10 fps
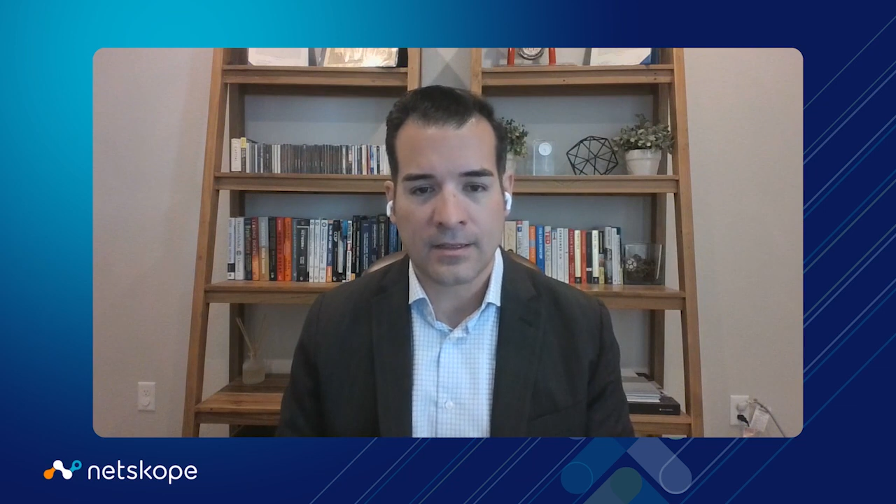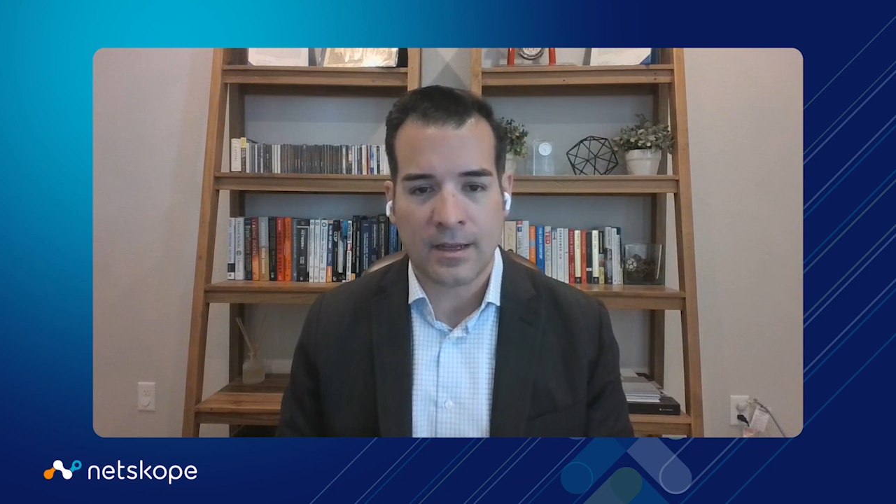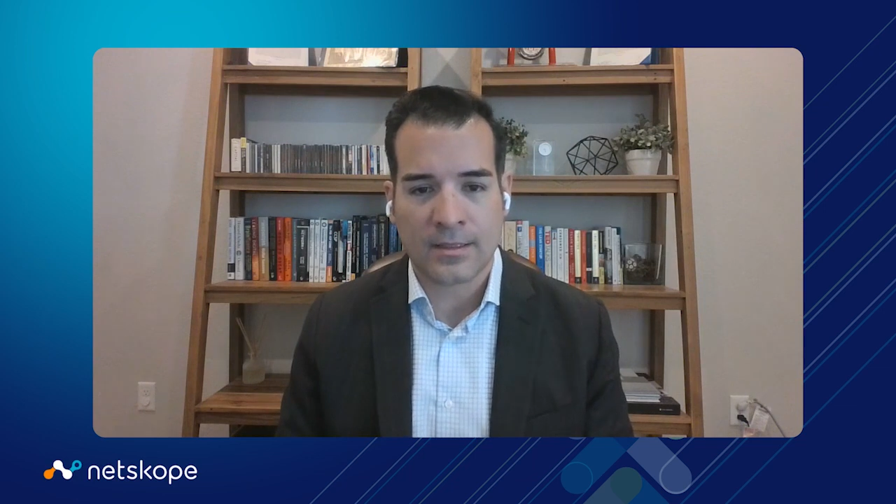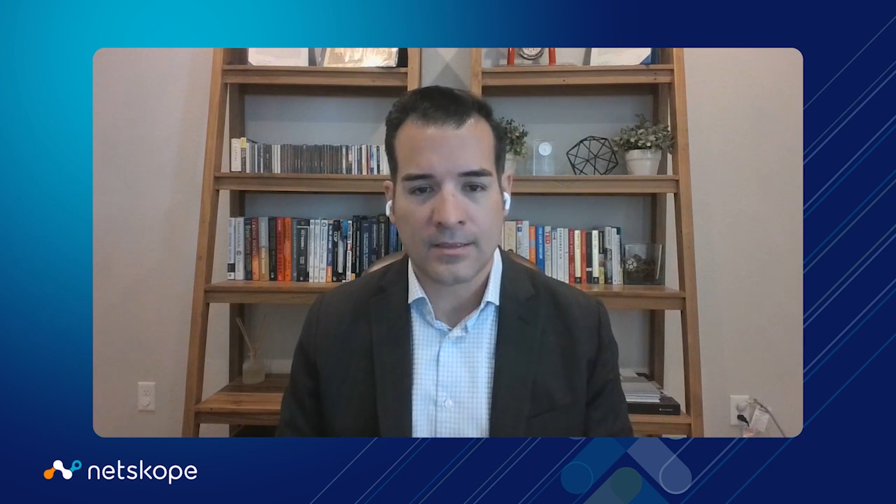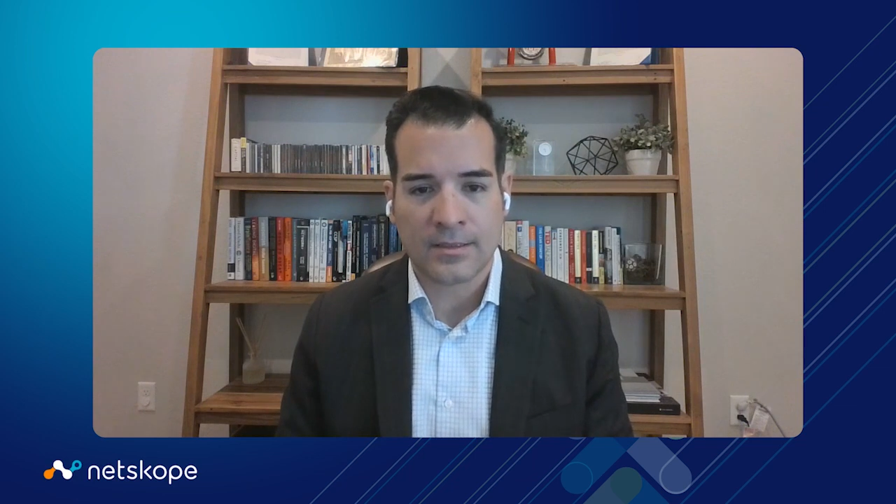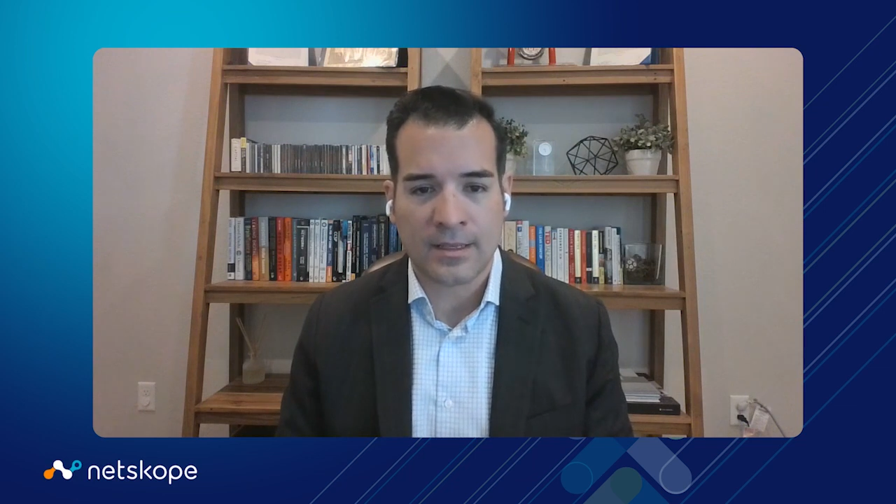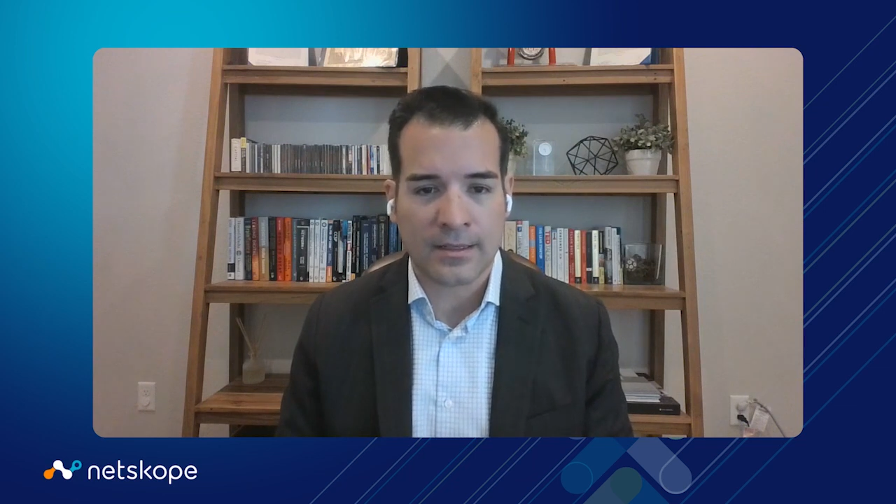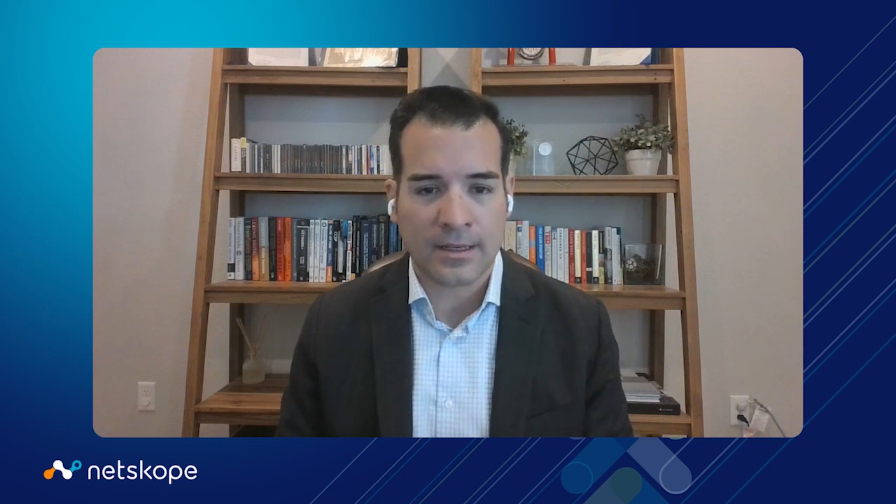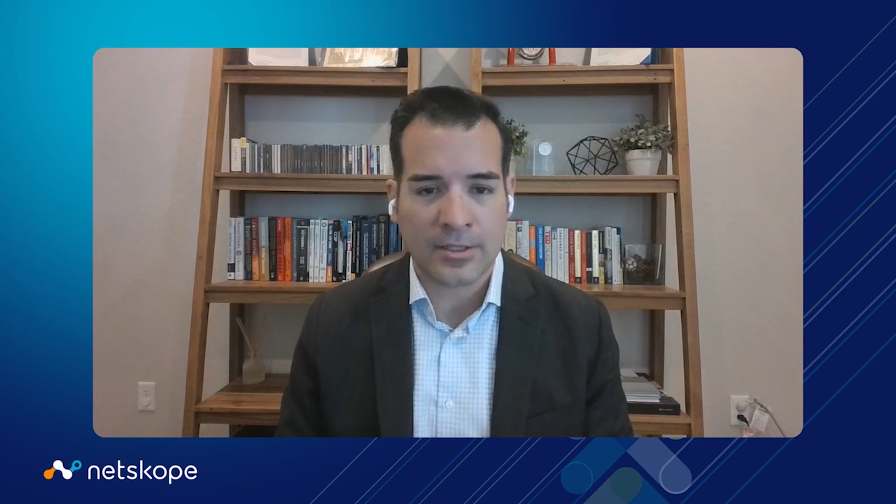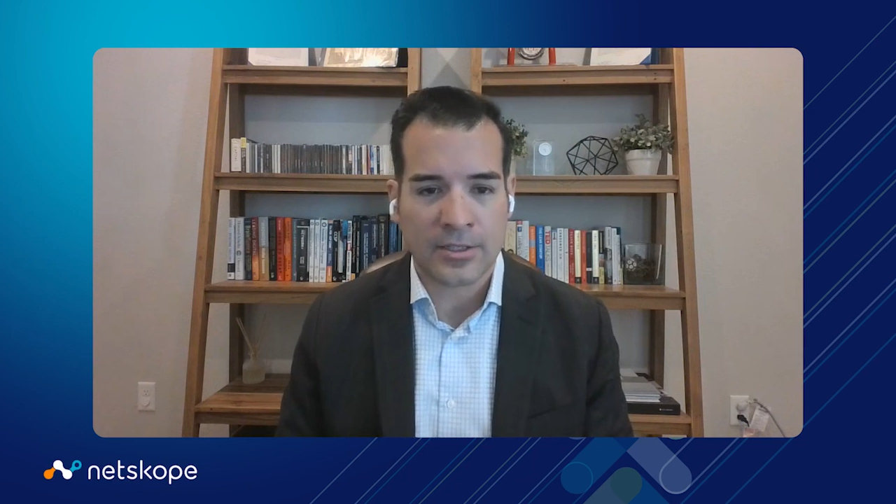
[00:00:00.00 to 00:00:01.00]
cost
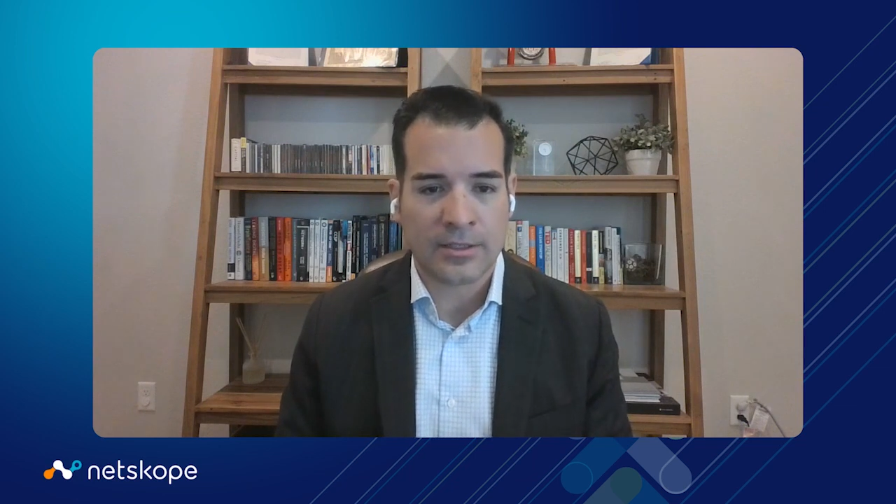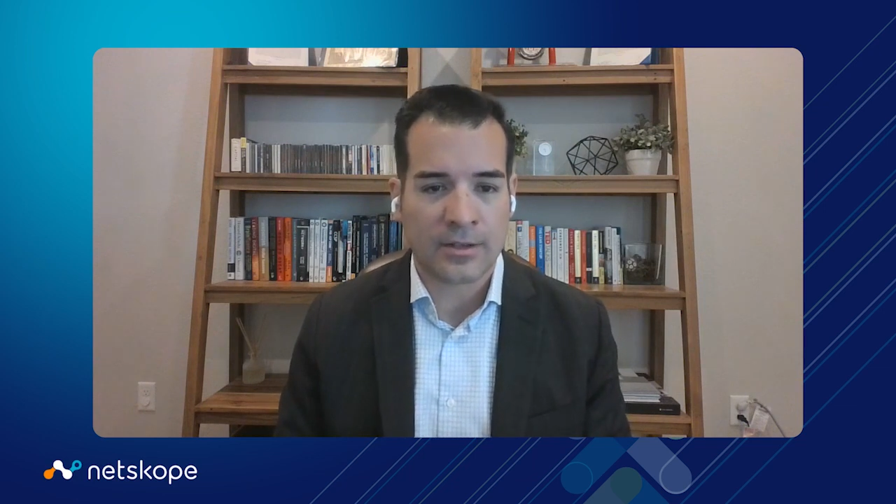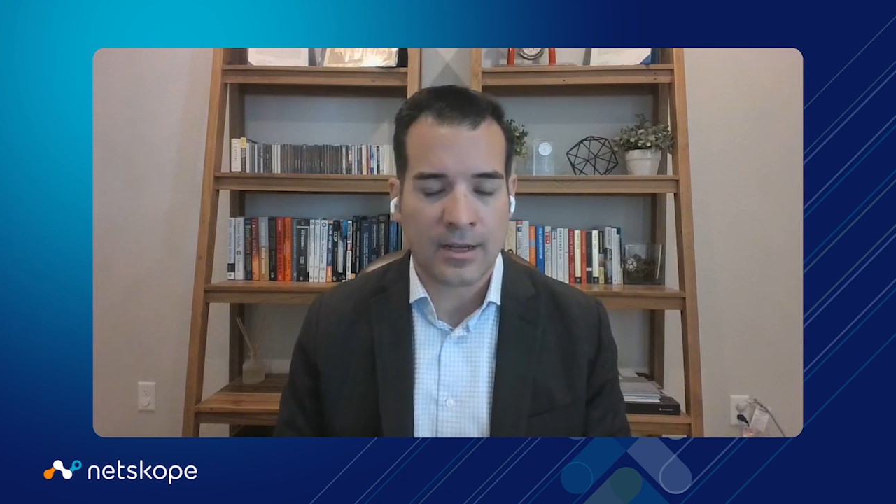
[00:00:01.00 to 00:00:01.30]
consolidation or